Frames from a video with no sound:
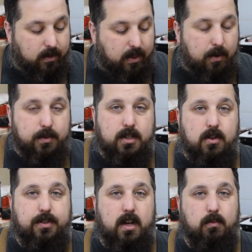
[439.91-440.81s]
That was
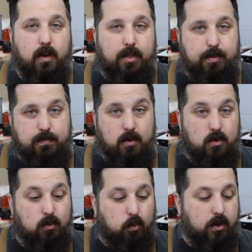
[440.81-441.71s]
all done with
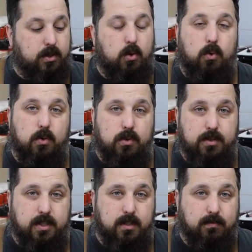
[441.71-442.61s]
old wood
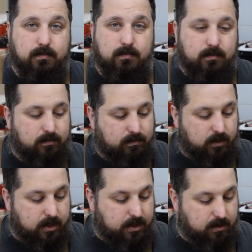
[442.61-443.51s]
tools and
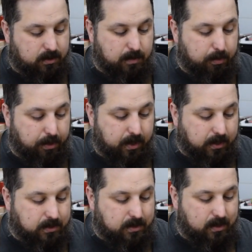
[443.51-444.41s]
just simple
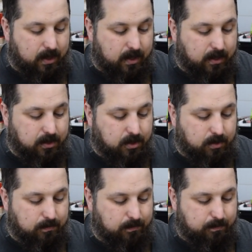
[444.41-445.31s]
things. And
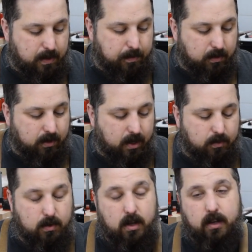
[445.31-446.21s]
people are
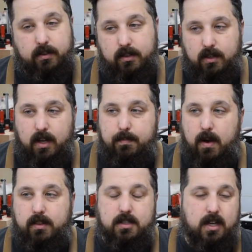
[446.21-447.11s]
like, well, I
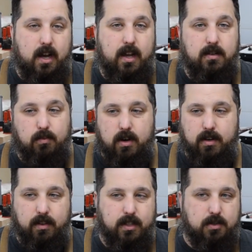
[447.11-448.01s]
bought this high-end one
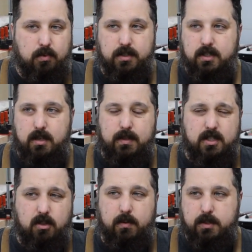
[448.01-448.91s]
and this one's going to be
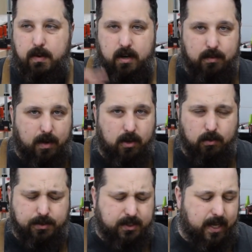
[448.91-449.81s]
so much better than my
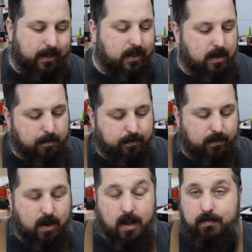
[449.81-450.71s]
old Stanley No.
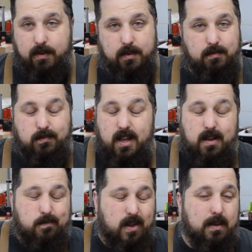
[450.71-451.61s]
5. I mean,
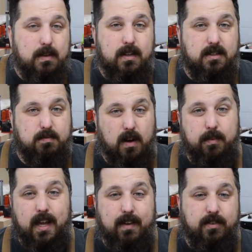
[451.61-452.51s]
yeah, maybe it's
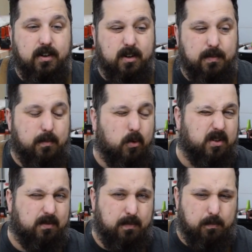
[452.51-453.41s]
probably heavier, a
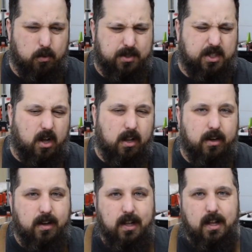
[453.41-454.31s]
bit more
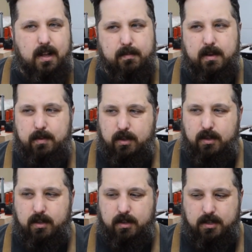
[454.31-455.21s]
solid. Maybe
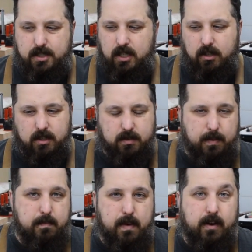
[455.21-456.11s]
the steel is a
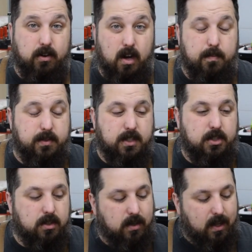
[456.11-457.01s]
bit better
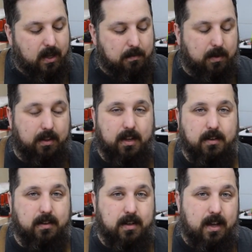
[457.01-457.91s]
composition. But at the end
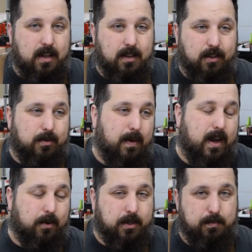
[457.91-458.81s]
of the day, you look
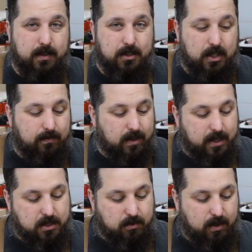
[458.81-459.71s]
back at what's been achieved in
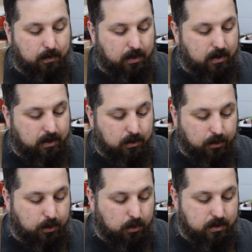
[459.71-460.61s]
history with all the
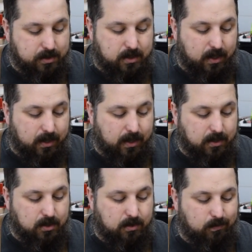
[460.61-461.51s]
old tools,
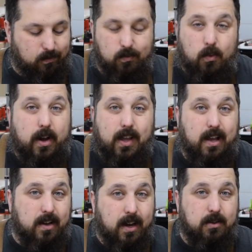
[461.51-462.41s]
and why
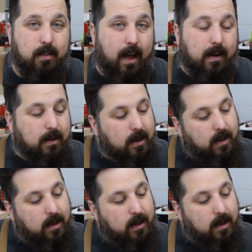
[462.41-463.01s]
can't I do that?